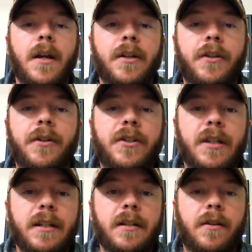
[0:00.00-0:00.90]
You
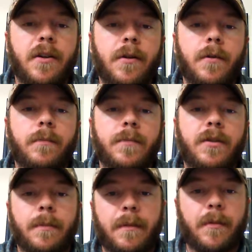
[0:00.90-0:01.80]
just need to know
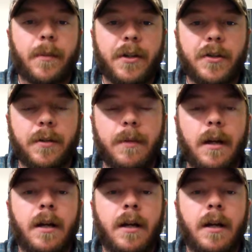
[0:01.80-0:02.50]
some information.